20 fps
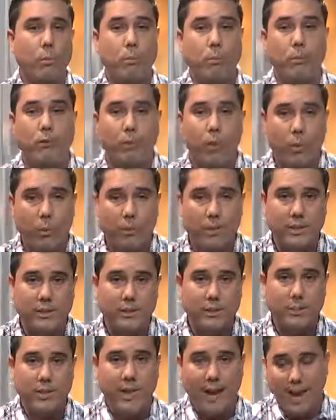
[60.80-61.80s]

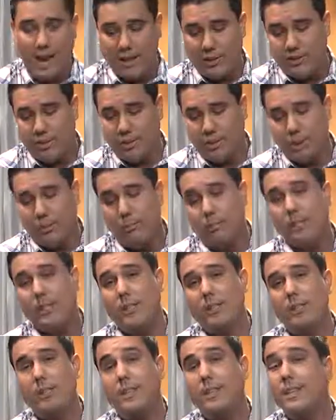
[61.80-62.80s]
performance may actually
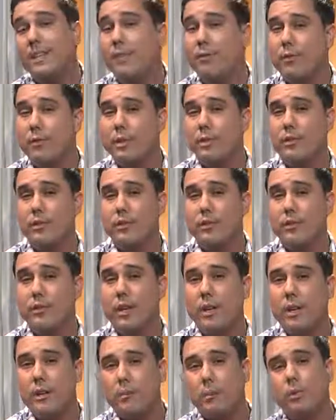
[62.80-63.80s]
be the difference
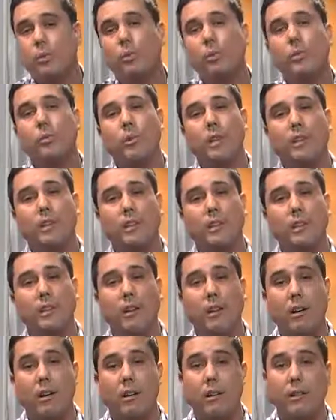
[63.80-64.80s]
between ranking
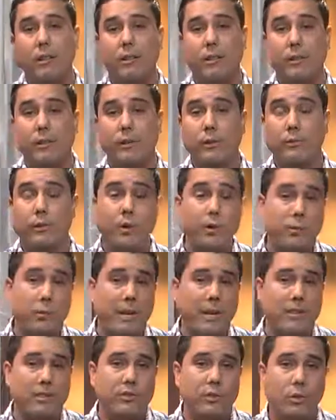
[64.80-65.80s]
on the first
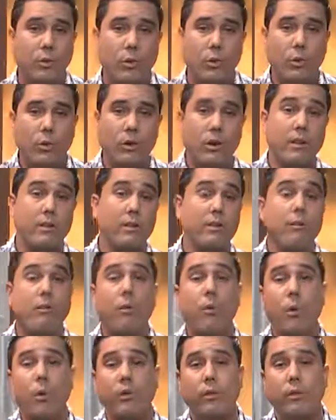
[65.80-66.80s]
page or on the
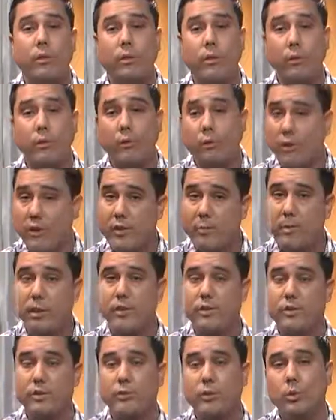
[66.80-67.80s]
fourth or fifth
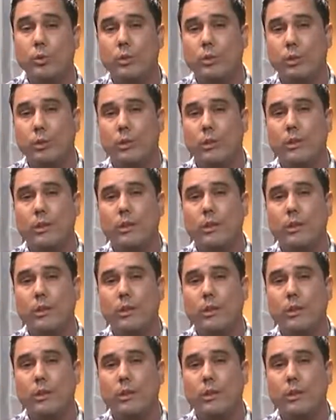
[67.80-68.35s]
page of Google.